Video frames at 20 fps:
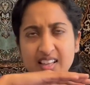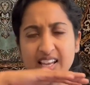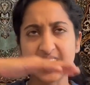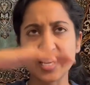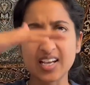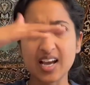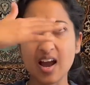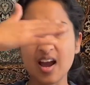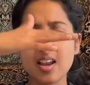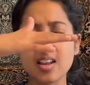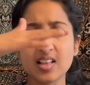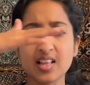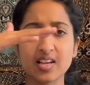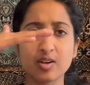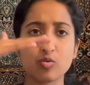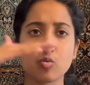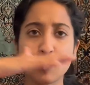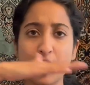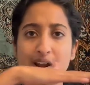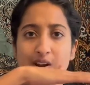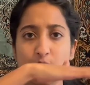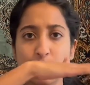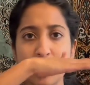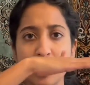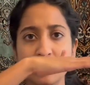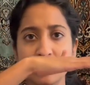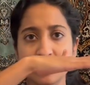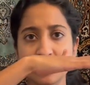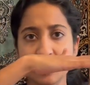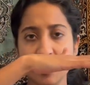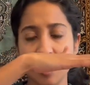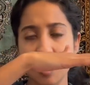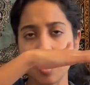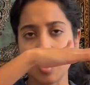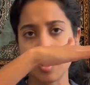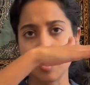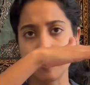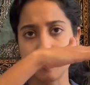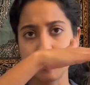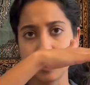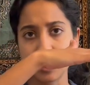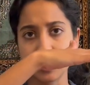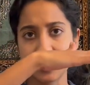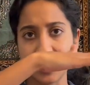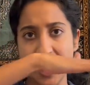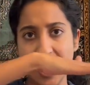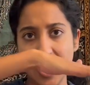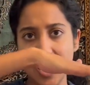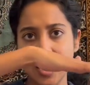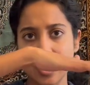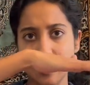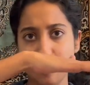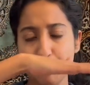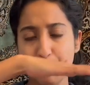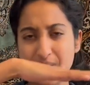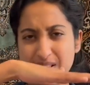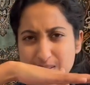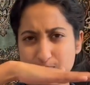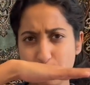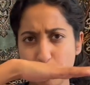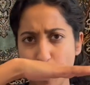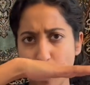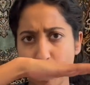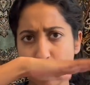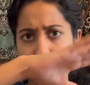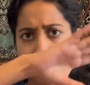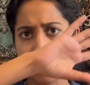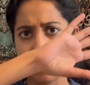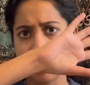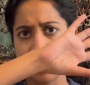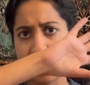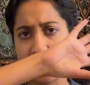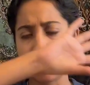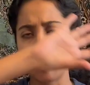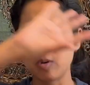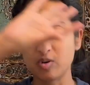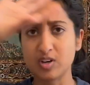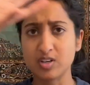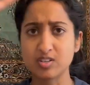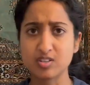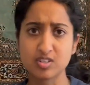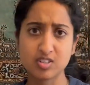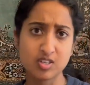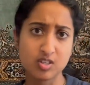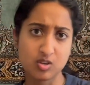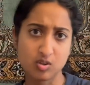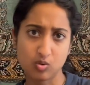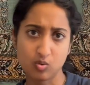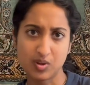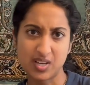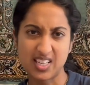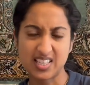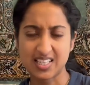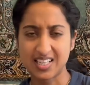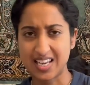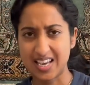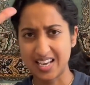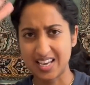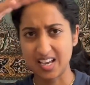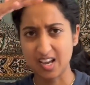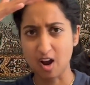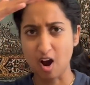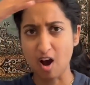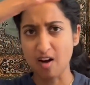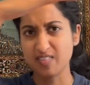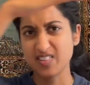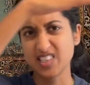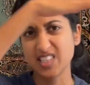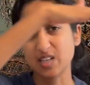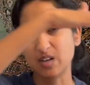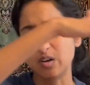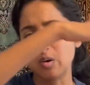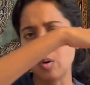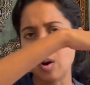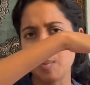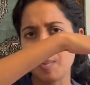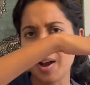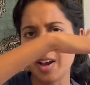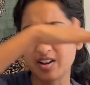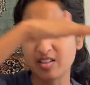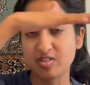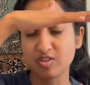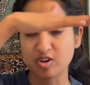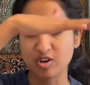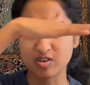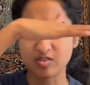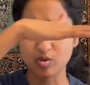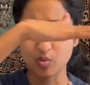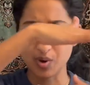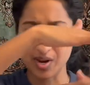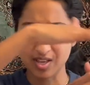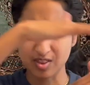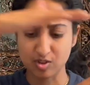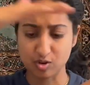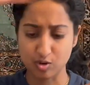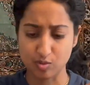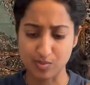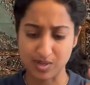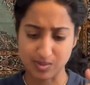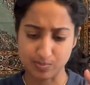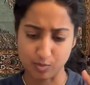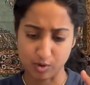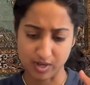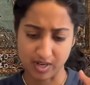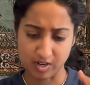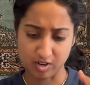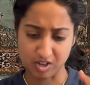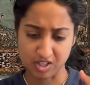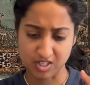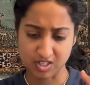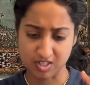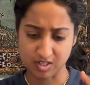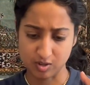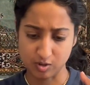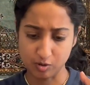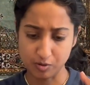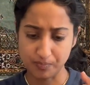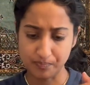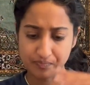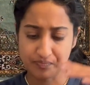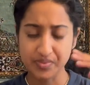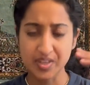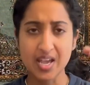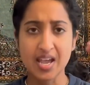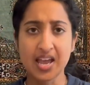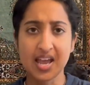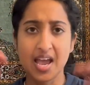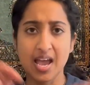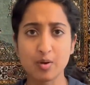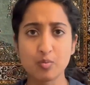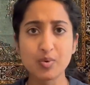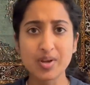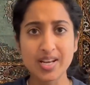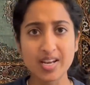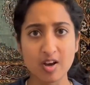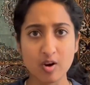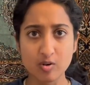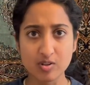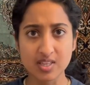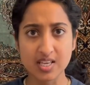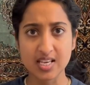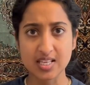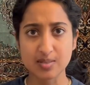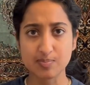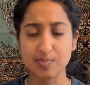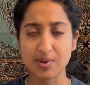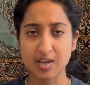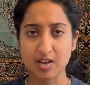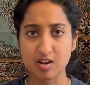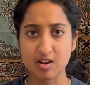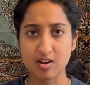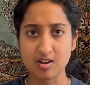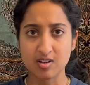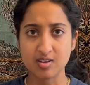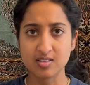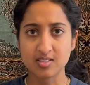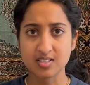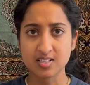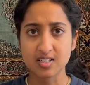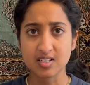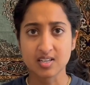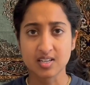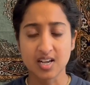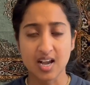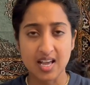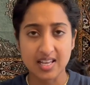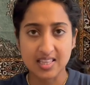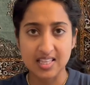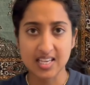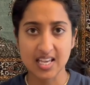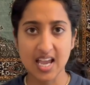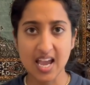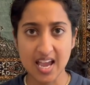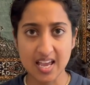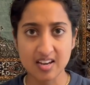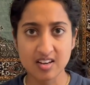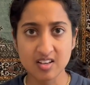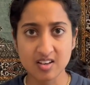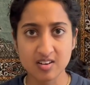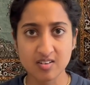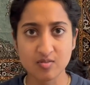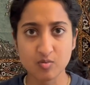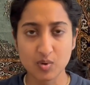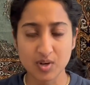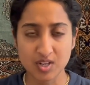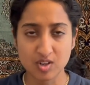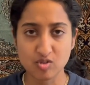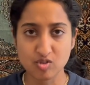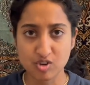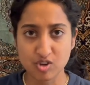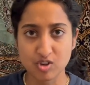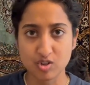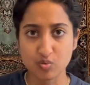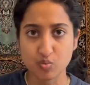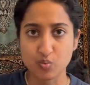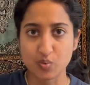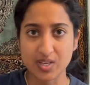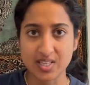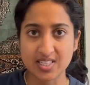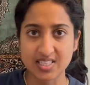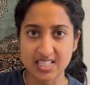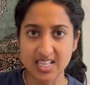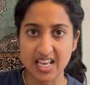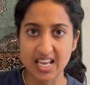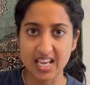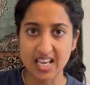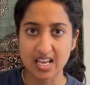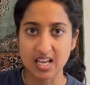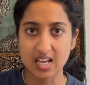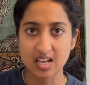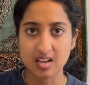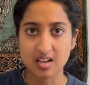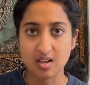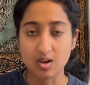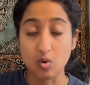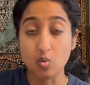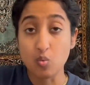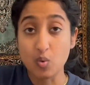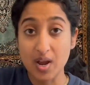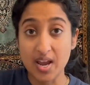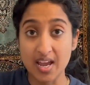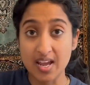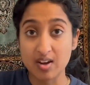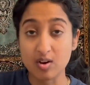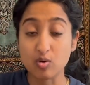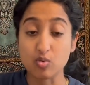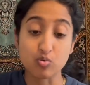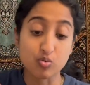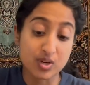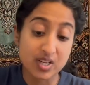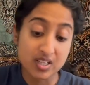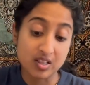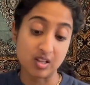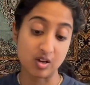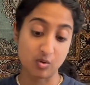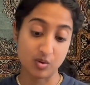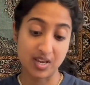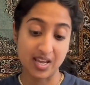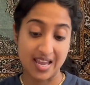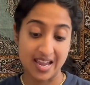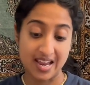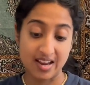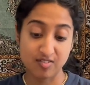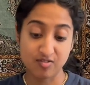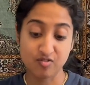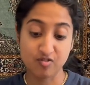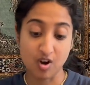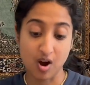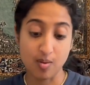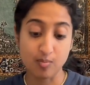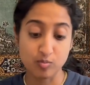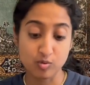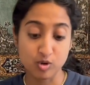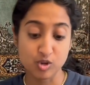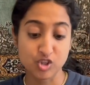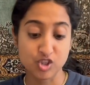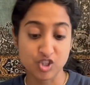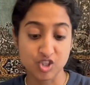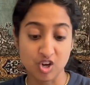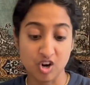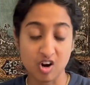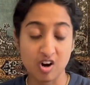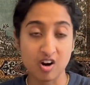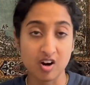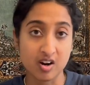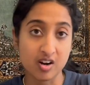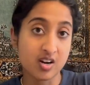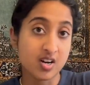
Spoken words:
kind of right around the time that Mistborn Era 2 is kicking off. So, about a third of the way through Mistborn Era 2. And we know this because at the end of Wind and Truth, we see Wit relocate from Roshar